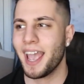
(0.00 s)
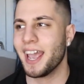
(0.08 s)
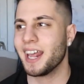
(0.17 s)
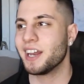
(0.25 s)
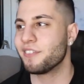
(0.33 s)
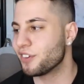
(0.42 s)

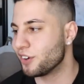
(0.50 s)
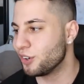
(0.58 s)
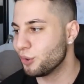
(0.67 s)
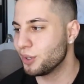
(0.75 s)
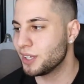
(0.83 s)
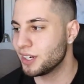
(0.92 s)
And if you're
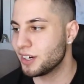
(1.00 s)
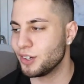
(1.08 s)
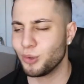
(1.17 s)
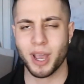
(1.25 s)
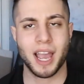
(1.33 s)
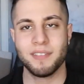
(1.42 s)
new here and
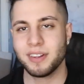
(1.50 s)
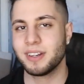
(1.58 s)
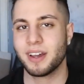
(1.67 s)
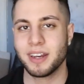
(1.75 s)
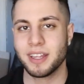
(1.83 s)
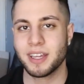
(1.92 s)
you haven't
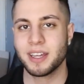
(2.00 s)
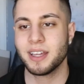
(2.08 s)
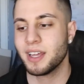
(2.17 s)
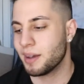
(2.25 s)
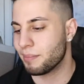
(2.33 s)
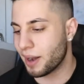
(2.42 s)
done it yet,
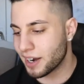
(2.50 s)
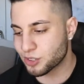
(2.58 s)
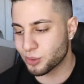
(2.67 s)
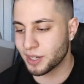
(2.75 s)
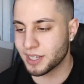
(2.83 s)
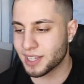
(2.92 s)
might
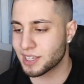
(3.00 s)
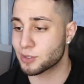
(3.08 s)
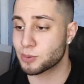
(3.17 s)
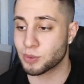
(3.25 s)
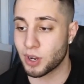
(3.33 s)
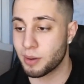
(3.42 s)
as well hit that
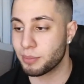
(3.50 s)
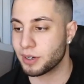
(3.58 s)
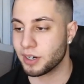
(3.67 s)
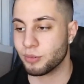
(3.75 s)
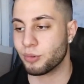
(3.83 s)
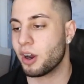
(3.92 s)
subscribe
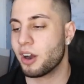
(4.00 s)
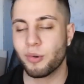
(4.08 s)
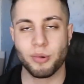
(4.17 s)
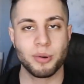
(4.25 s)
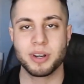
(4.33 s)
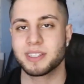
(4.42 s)
button. We're on a
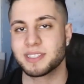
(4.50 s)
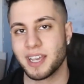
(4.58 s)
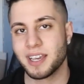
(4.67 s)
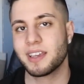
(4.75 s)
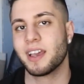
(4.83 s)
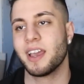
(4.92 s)
road to
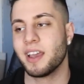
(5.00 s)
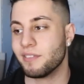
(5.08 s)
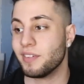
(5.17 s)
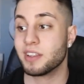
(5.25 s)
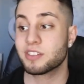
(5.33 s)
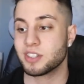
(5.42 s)
10K,
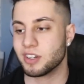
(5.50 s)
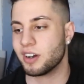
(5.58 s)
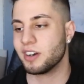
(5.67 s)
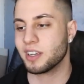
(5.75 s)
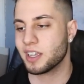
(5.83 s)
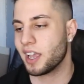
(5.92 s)
eventually
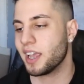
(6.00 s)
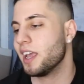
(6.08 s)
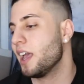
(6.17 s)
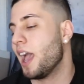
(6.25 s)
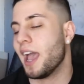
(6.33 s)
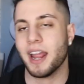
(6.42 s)

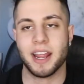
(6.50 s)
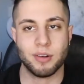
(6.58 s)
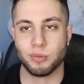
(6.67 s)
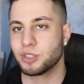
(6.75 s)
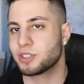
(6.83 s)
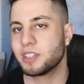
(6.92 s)
100K,
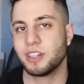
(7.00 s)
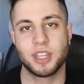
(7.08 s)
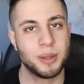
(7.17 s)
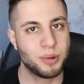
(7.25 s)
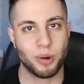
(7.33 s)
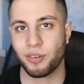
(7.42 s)
and we're just gonna
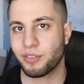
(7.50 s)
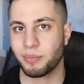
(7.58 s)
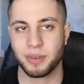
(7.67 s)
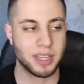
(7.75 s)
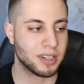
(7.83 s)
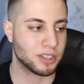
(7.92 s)
keep going
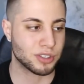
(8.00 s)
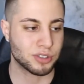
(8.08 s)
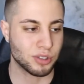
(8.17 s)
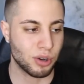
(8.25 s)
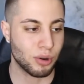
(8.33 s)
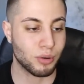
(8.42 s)
from here,
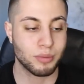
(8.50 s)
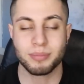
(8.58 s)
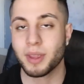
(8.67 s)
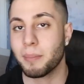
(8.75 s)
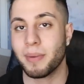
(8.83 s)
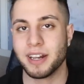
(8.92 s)
so
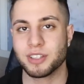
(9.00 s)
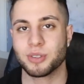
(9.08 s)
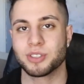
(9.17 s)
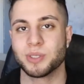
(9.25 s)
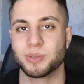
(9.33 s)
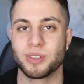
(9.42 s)
might as
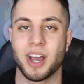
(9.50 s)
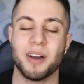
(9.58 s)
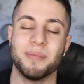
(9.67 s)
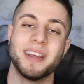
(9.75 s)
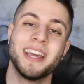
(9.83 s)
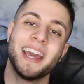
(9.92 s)
well
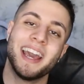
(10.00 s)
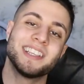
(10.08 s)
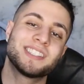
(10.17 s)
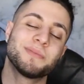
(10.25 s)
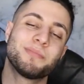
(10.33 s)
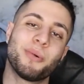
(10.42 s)
subscribe.
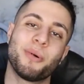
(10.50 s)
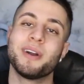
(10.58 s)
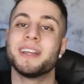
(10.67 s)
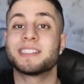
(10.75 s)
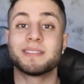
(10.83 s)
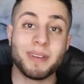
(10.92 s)
It's your
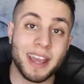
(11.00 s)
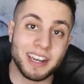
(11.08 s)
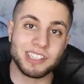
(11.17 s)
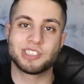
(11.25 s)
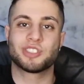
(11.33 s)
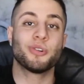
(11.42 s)
boy, it's your man,
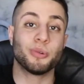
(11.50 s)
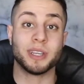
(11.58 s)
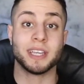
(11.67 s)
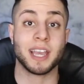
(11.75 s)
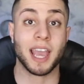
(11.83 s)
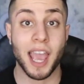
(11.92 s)
it's
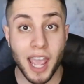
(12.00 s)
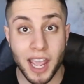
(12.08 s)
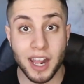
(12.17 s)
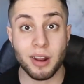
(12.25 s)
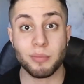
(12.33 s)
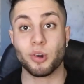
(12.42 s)
Gewie,
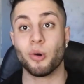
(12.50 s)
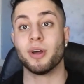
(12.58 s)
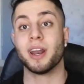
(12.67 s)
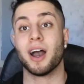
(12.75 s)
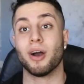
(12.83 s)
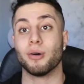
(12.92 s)
and I'm
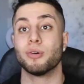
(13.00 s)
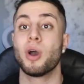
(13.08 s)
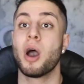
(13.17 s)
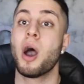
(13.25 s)
going out.